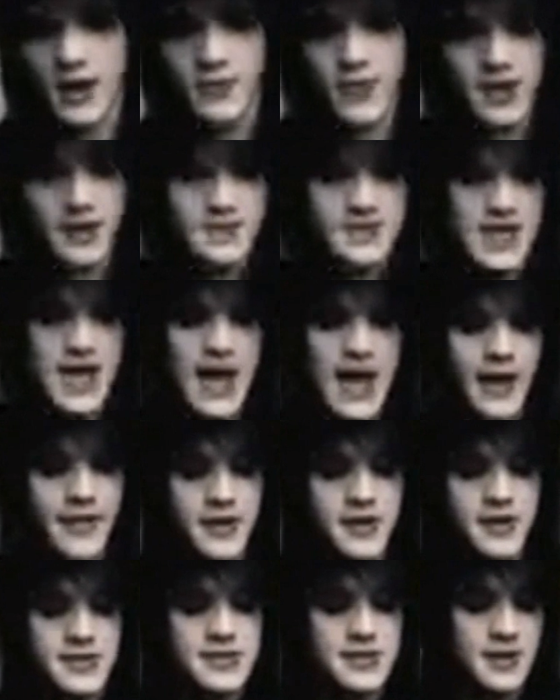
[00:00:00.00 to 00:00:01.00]
I went up to
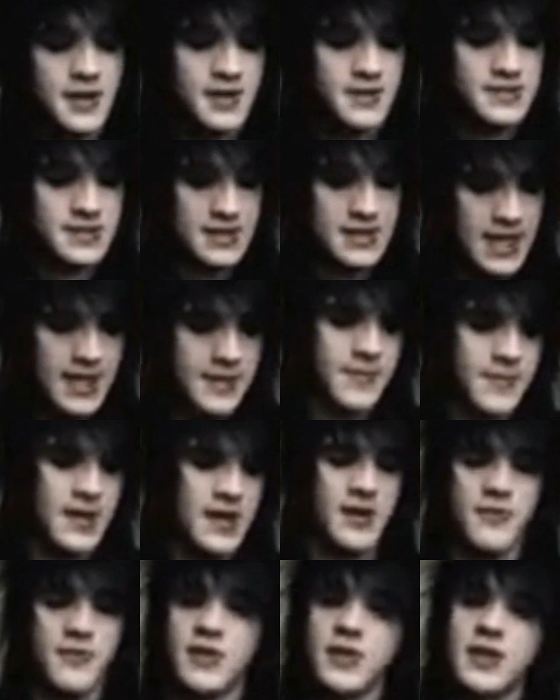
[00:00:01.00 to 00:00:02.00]
Alex and I was like, "Hey
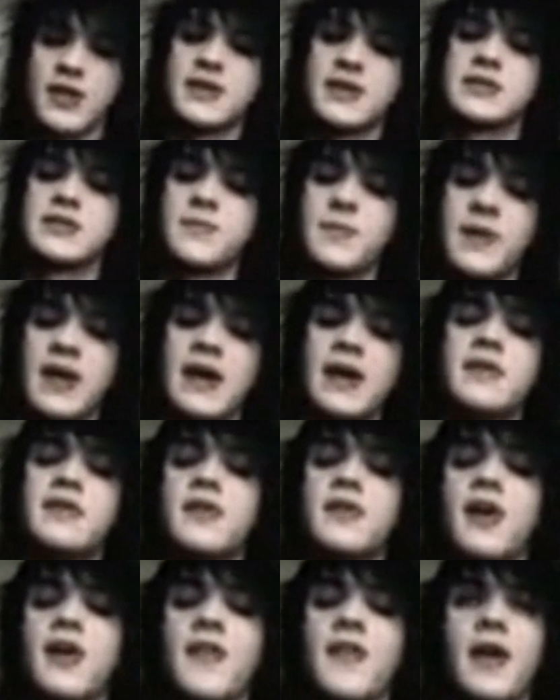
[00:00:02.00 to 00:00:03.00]
man, I really liked your
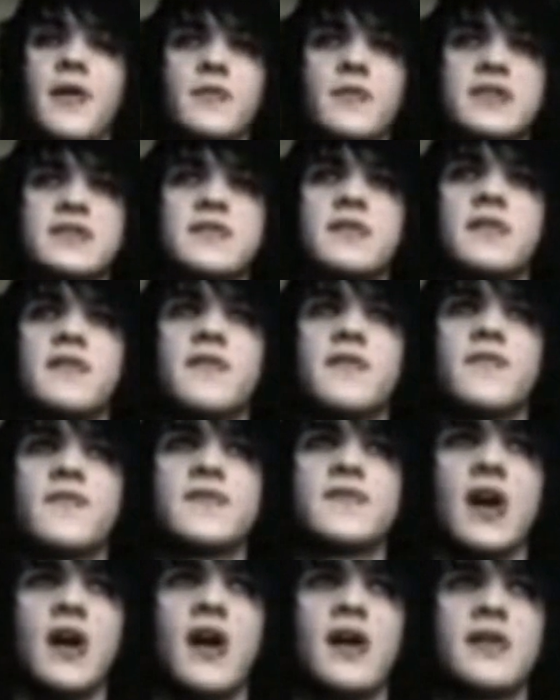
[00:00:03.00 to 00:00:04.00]
band and all that." And we sort
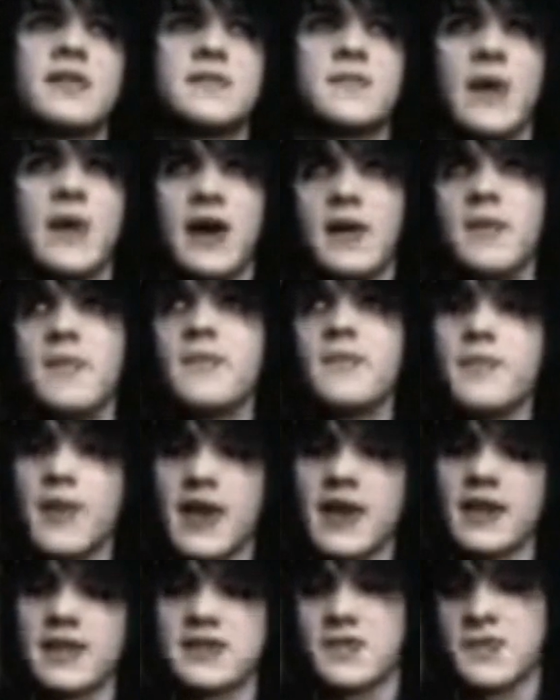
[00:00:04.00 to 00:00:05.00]
of talked
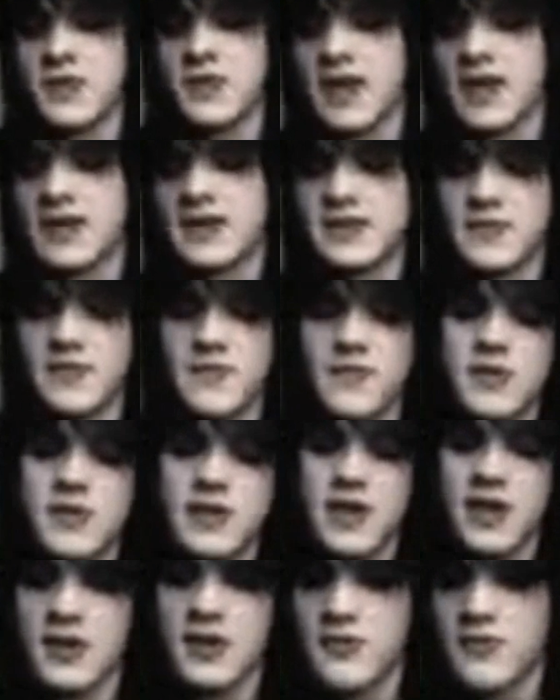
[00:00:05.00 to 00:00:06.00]
about bands we liked, and
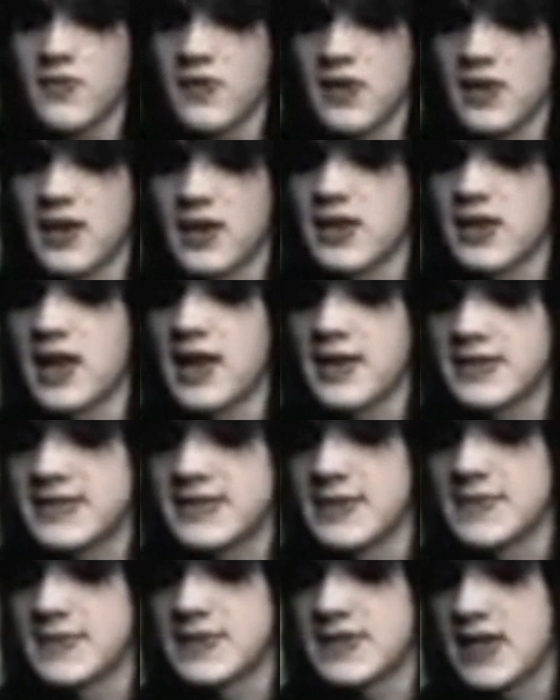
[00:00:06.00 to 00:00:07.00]
we like a lot of
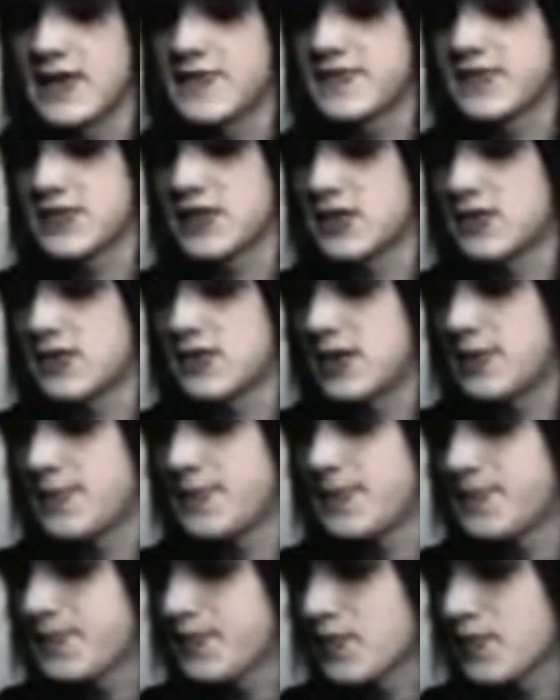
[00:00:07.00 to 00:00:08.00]
the same stuff.
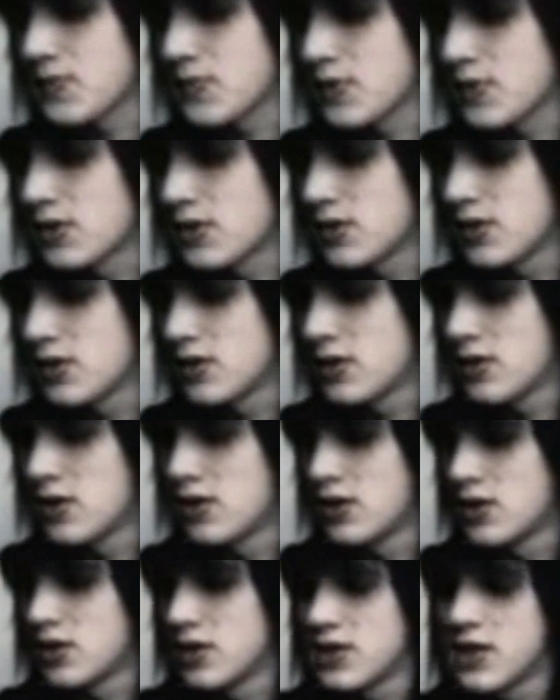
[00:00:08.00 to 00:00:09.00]
So
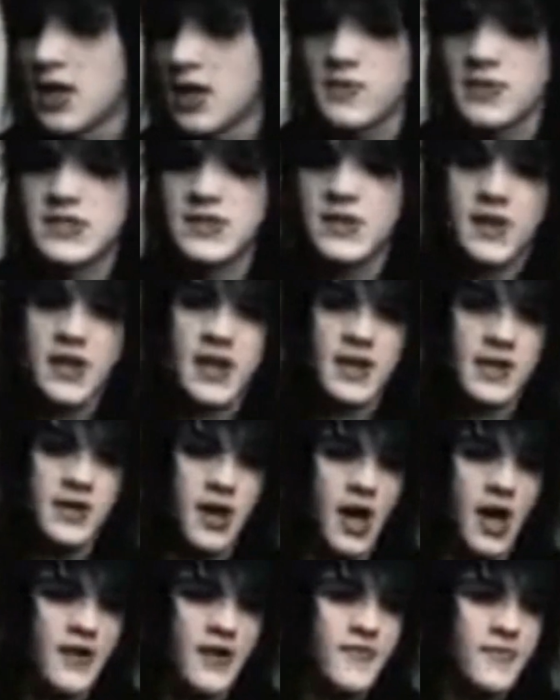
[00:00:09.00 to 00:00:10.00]
we sort of
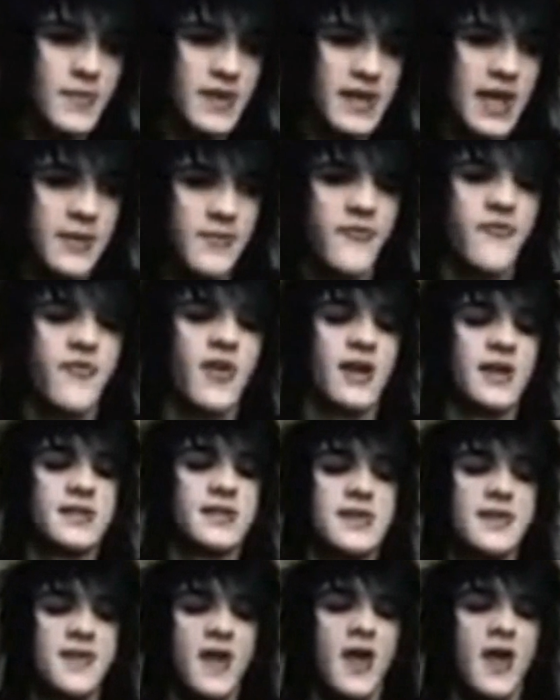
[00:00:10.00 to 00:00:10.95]
hit it off and became friends.